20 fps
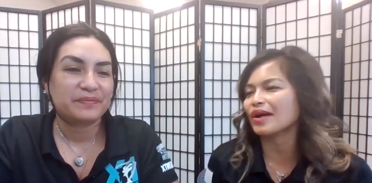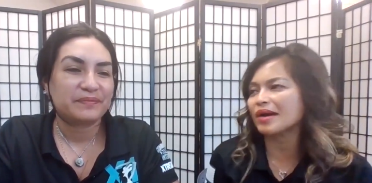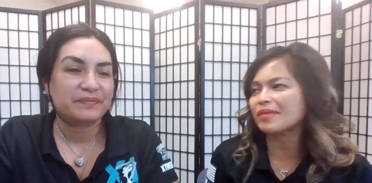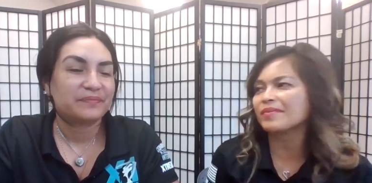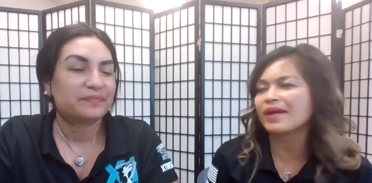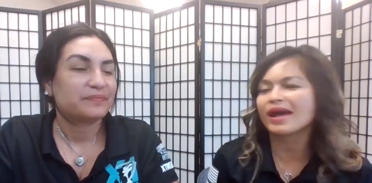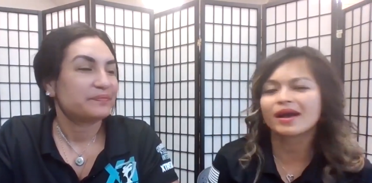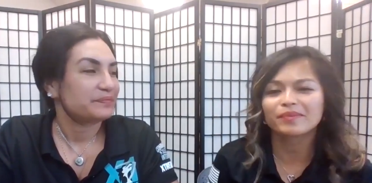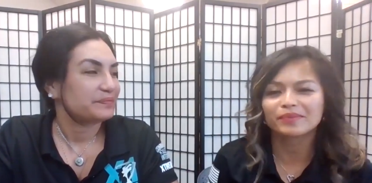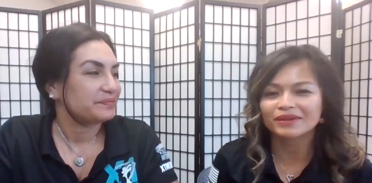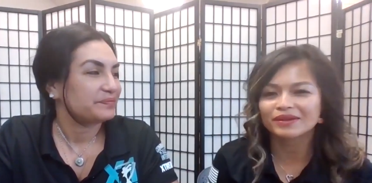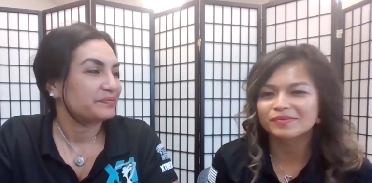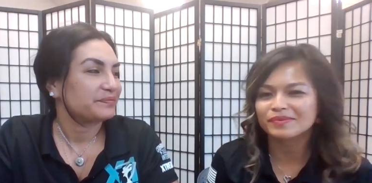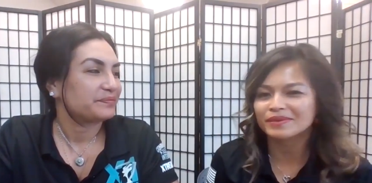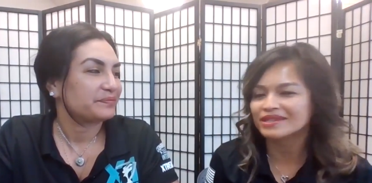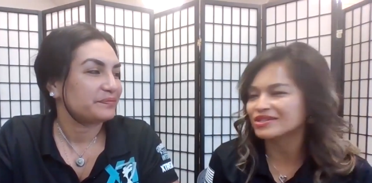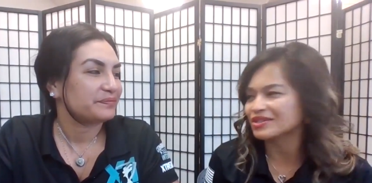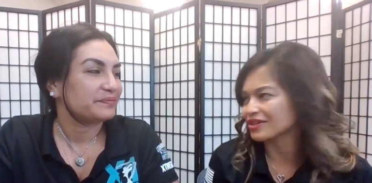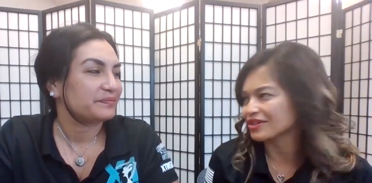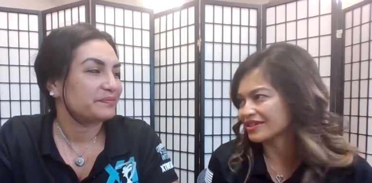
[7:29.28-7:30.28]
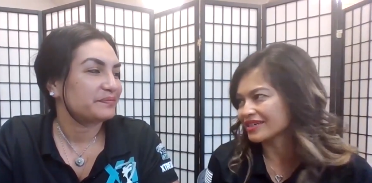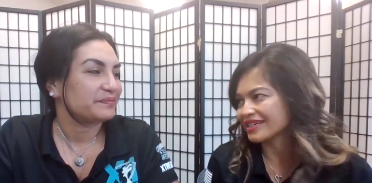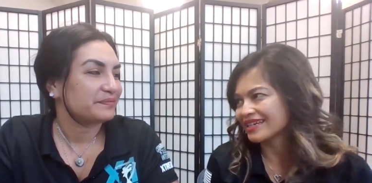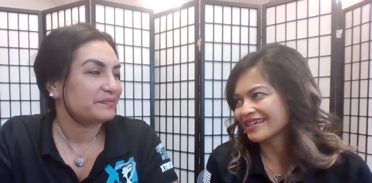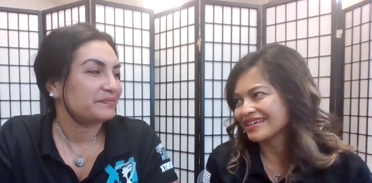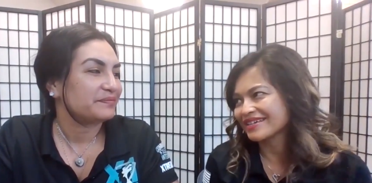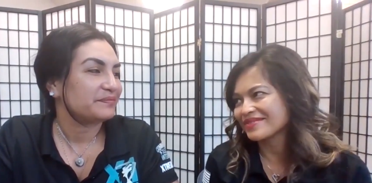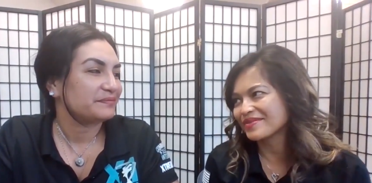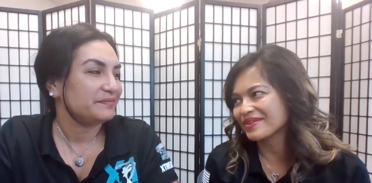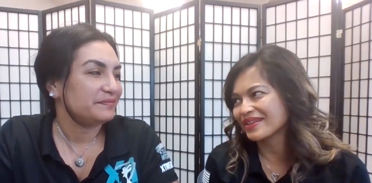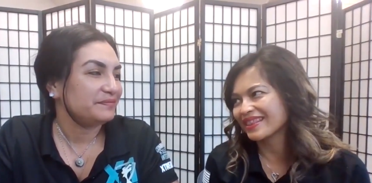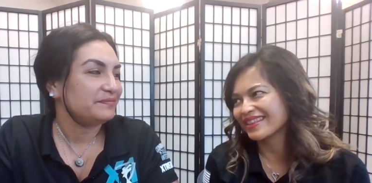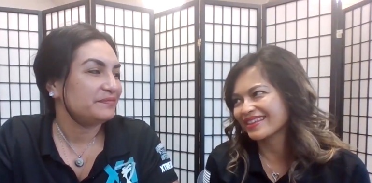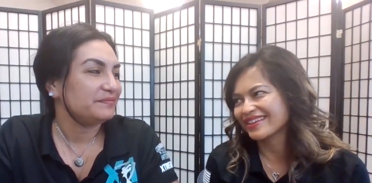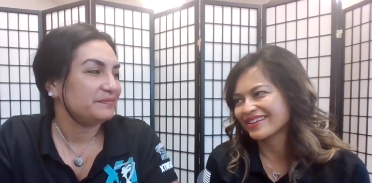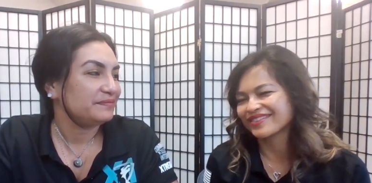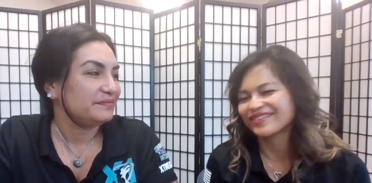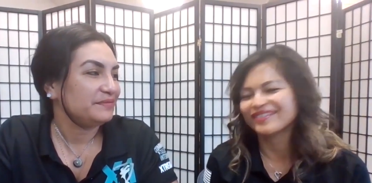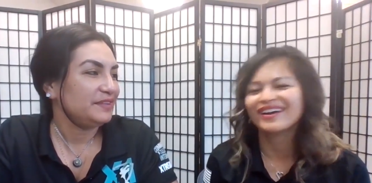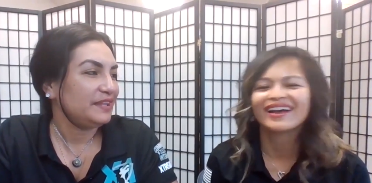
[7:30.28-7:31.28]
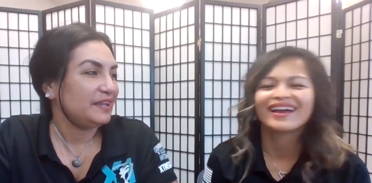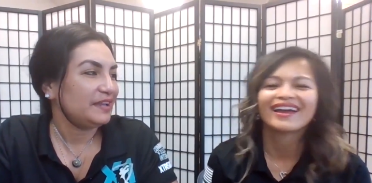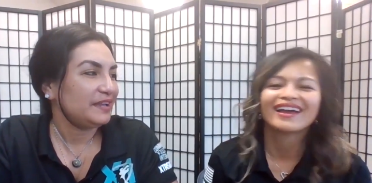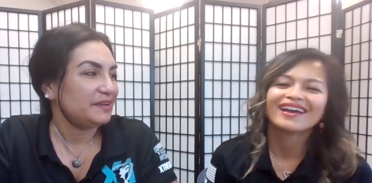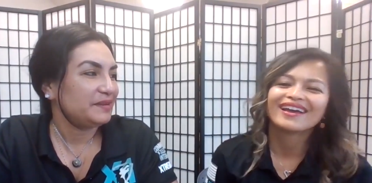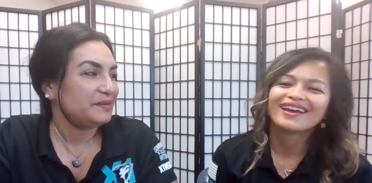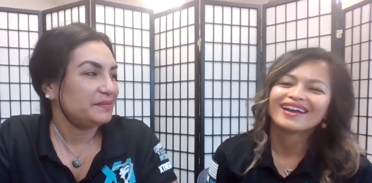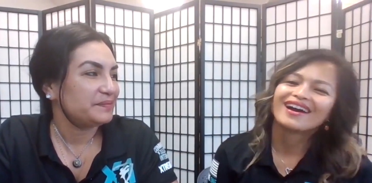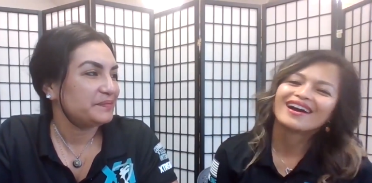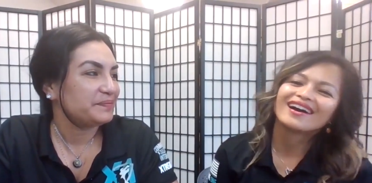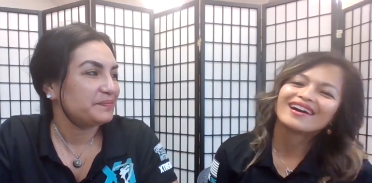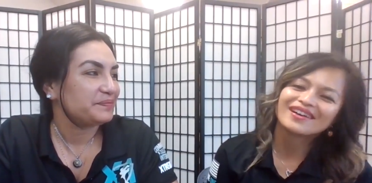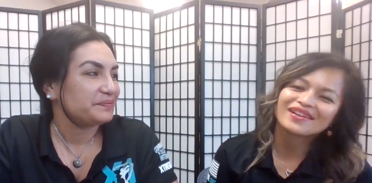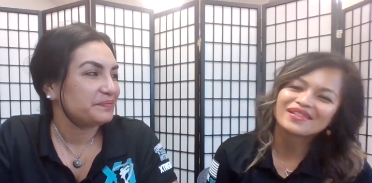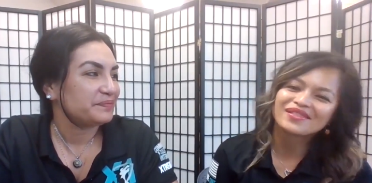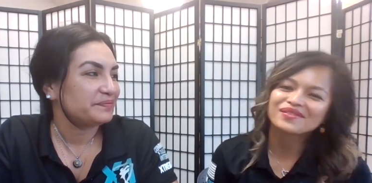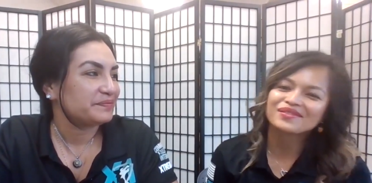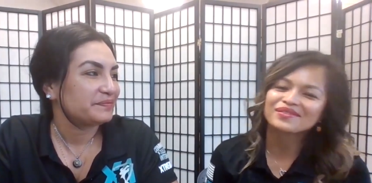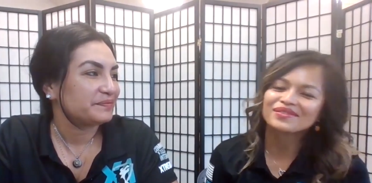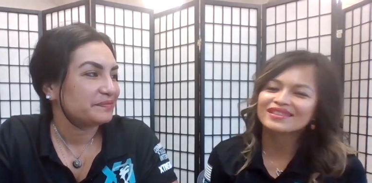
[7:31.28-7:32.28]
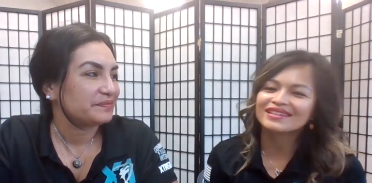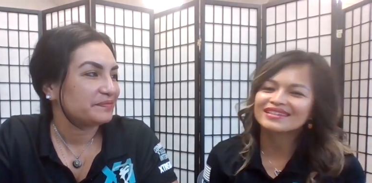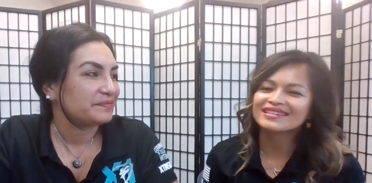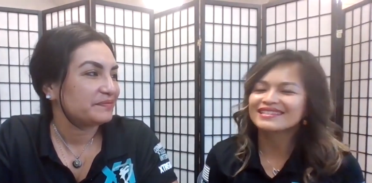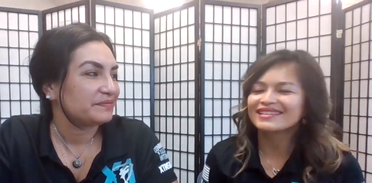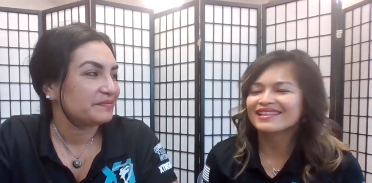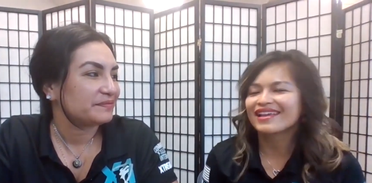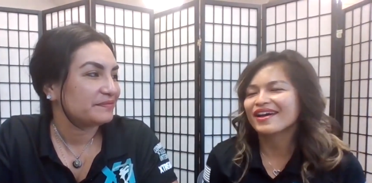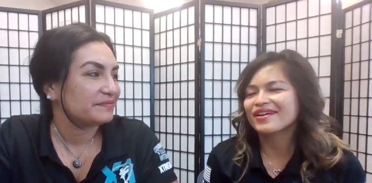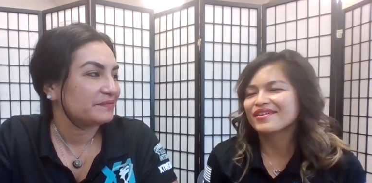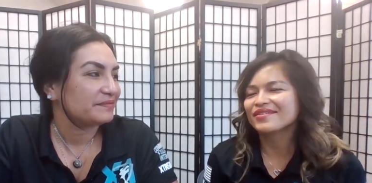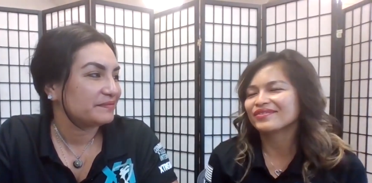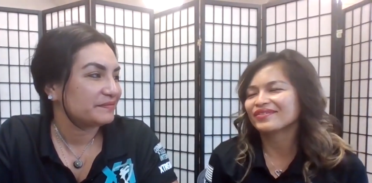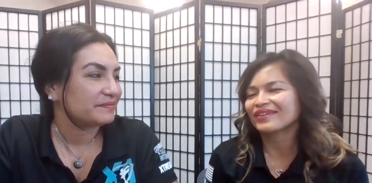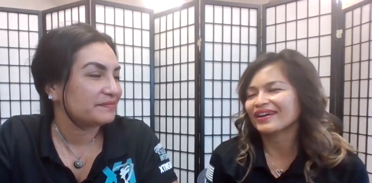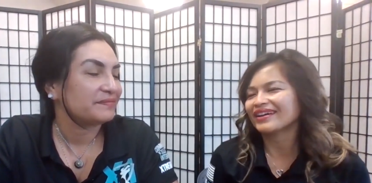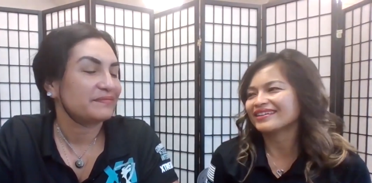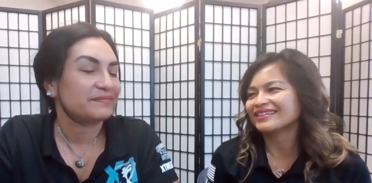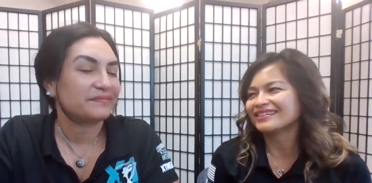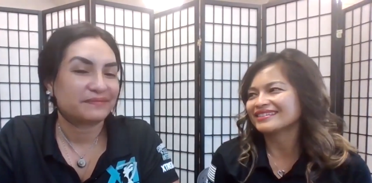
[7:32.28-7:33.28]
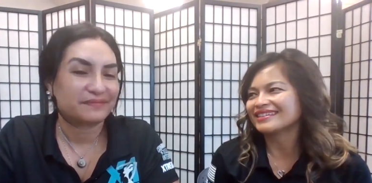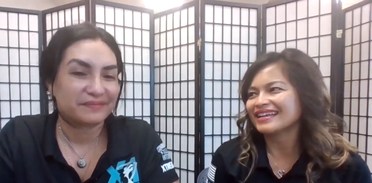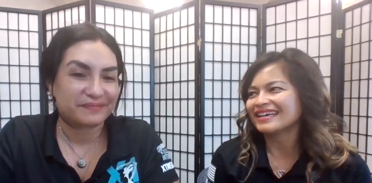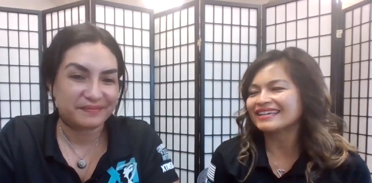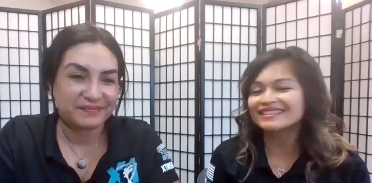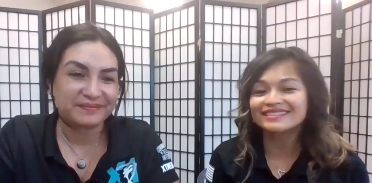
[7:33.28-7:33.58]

Speaker 1: So I'm happy to be journeying with you yeah. uh, through this life, and